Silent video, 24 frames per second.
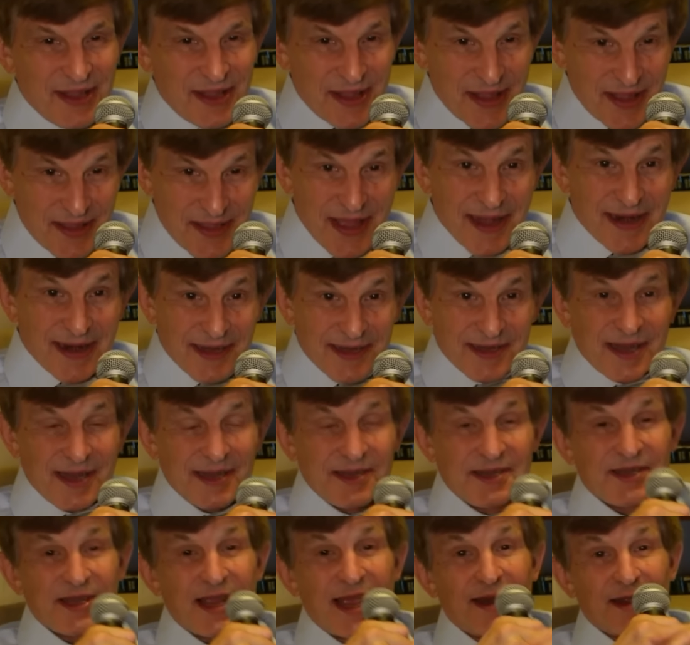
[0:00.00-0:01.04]
then, as I
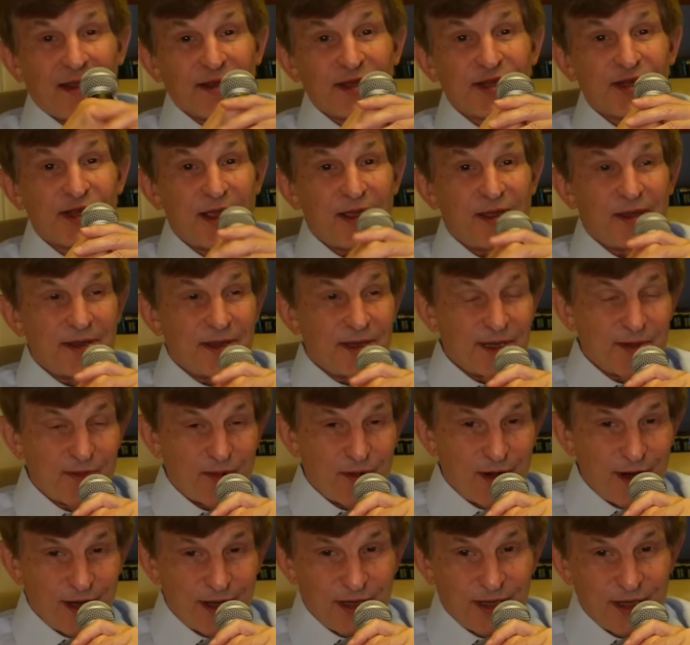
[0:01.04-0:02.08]
said, I'll sell you this
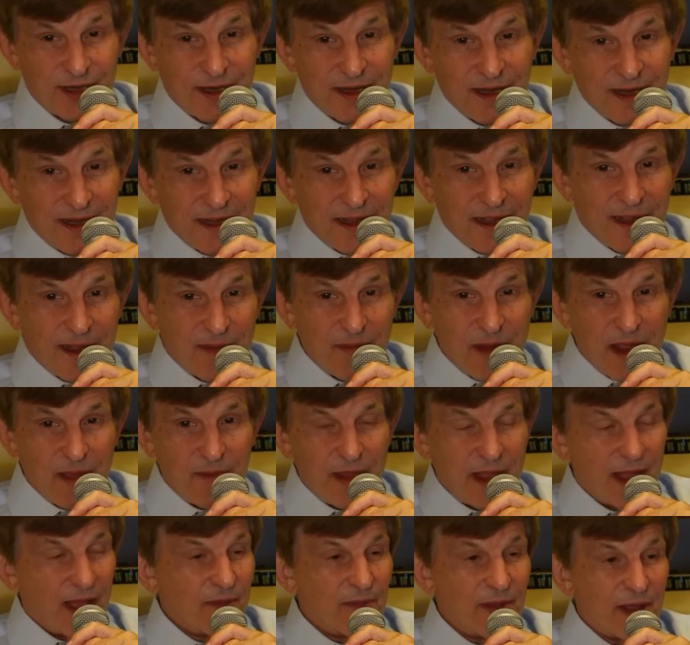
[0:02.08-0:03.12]
bridge, and
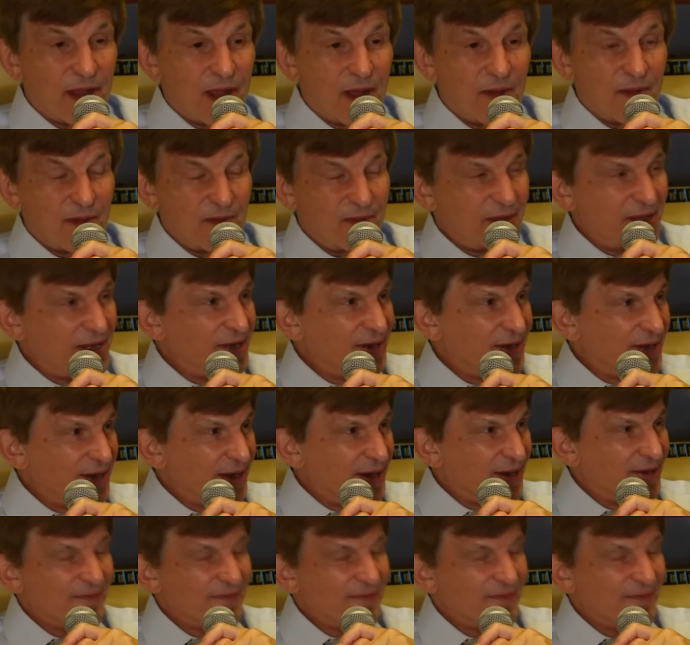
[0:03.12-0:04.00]
maybe I'll become a billionaire.